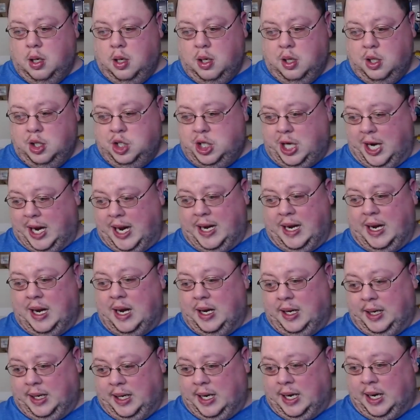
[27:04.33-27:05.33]
Shannon
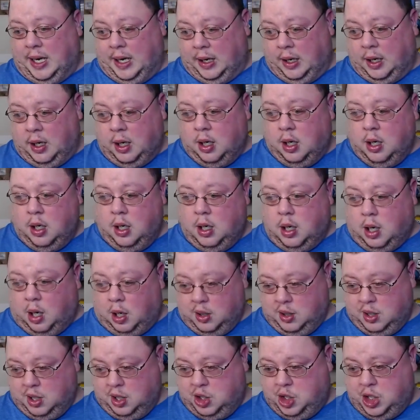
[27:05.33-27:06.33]
again,
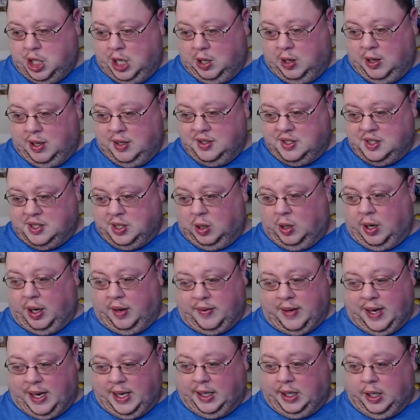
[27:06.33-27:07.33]
or Sharon, sorry,
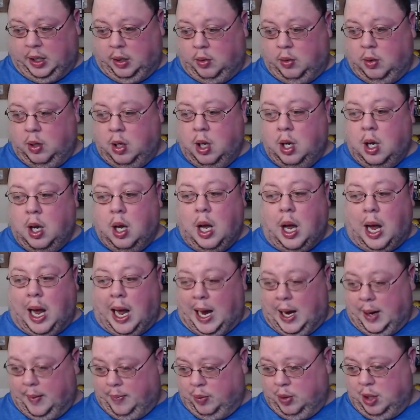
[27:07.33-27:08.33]
thank you.
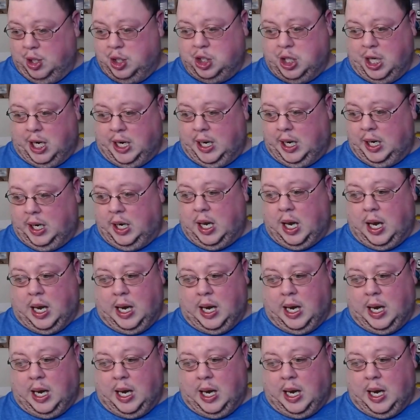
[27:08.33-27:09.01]
I appreciate it.